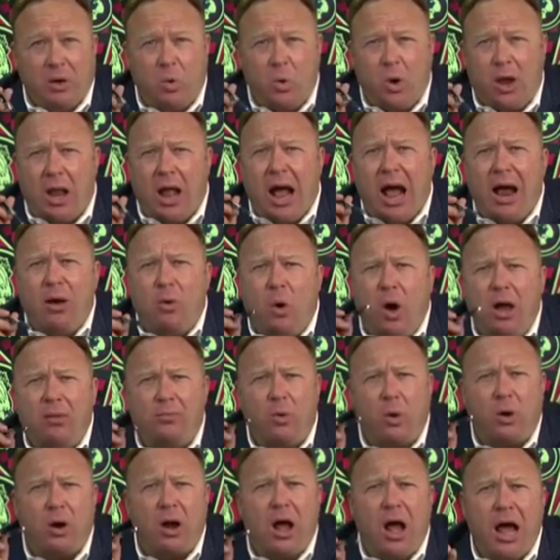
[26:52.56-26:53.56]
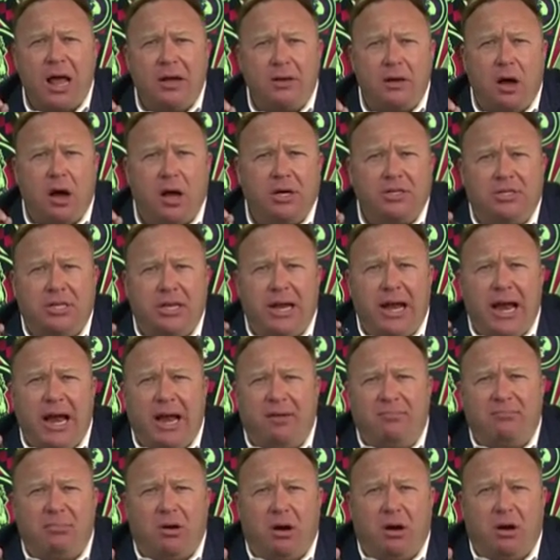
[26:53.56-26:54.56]
well, I want more hot dogs than
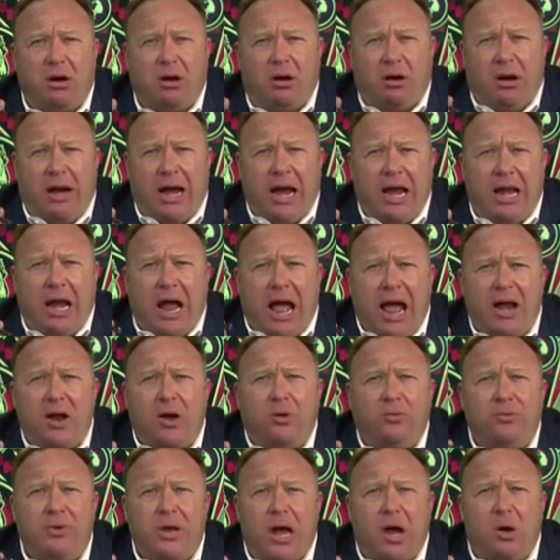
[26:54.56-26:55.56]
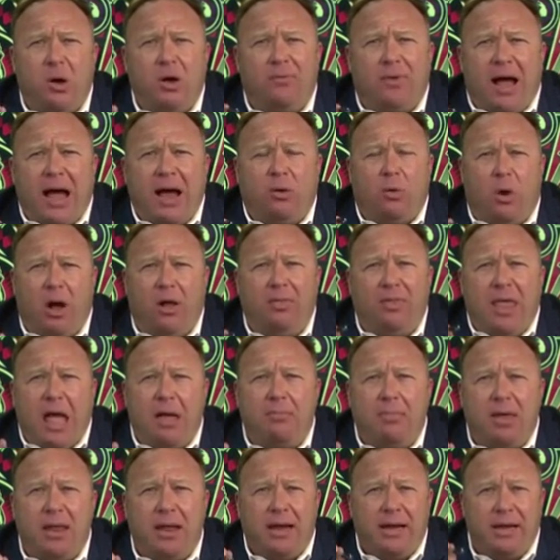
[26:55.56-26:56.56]
hamburger, and I don't know if I want
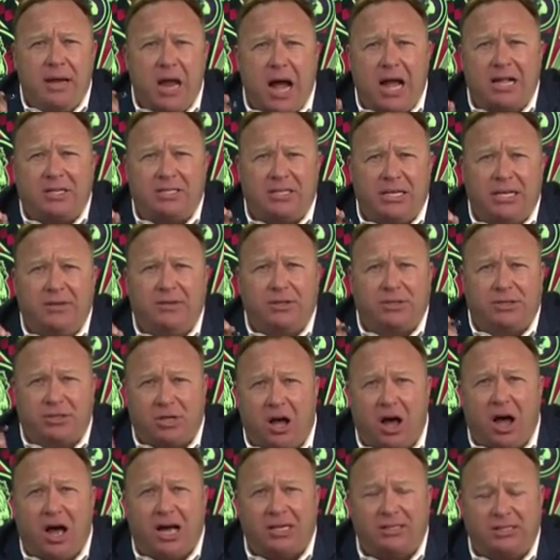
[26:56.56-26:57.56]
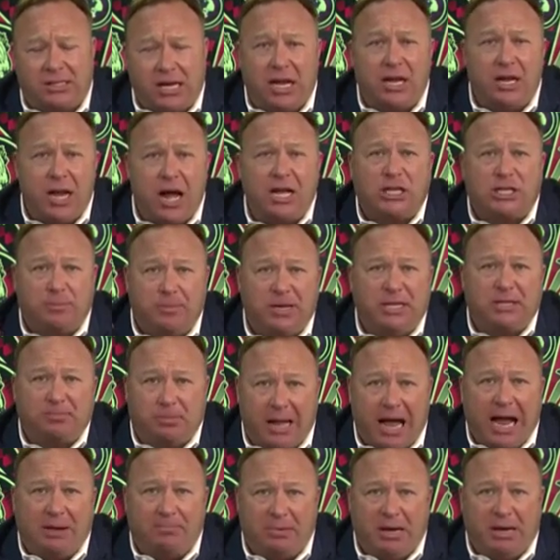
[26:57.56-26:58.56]
that many nuts in the sauce, and nuts means
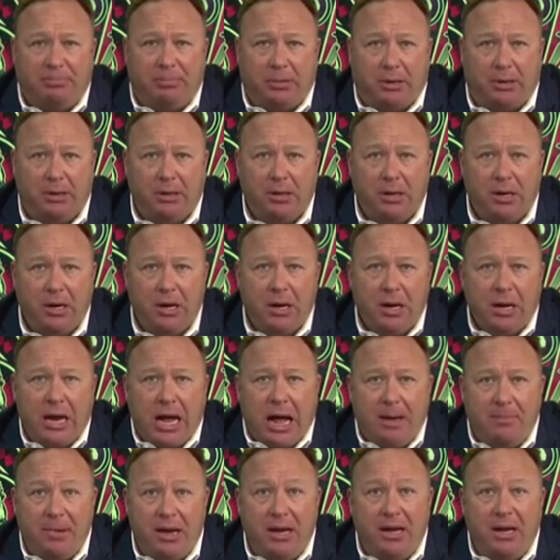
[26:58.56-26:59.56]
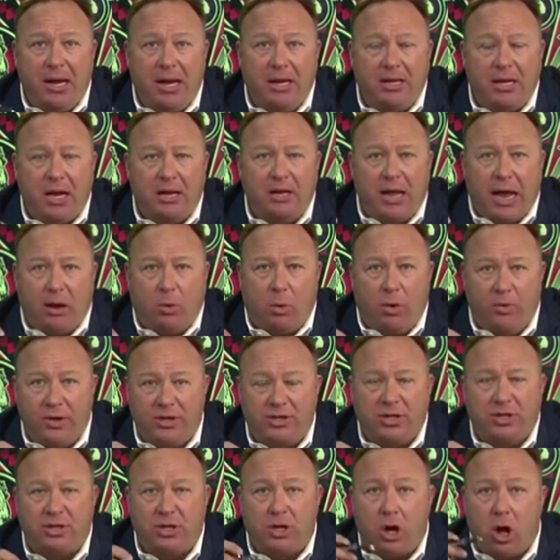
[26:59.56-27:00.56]
black people. I mean, it's like, well,
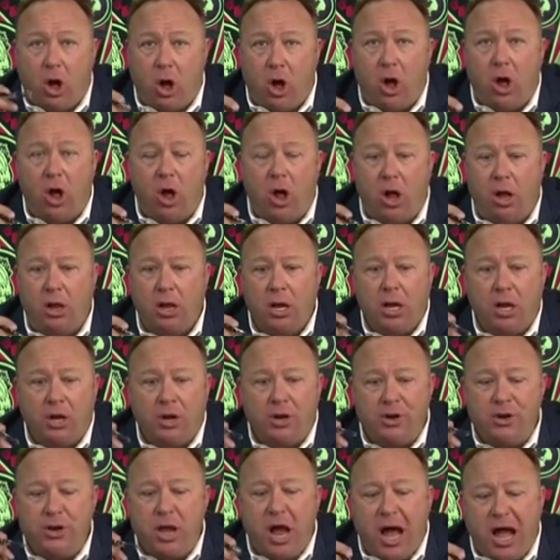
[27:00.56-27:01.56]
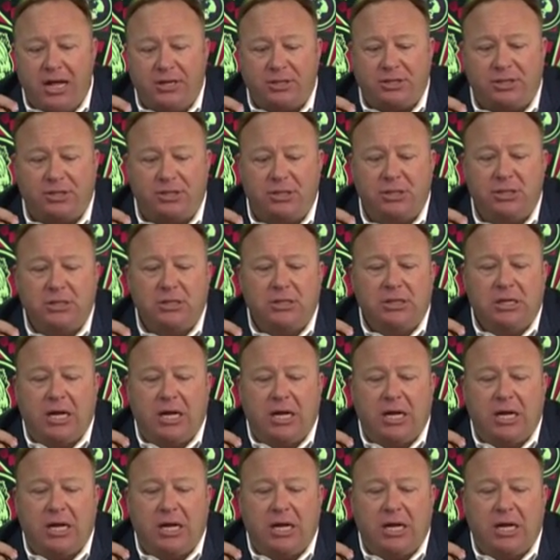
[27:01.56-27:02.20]
this is an all nuts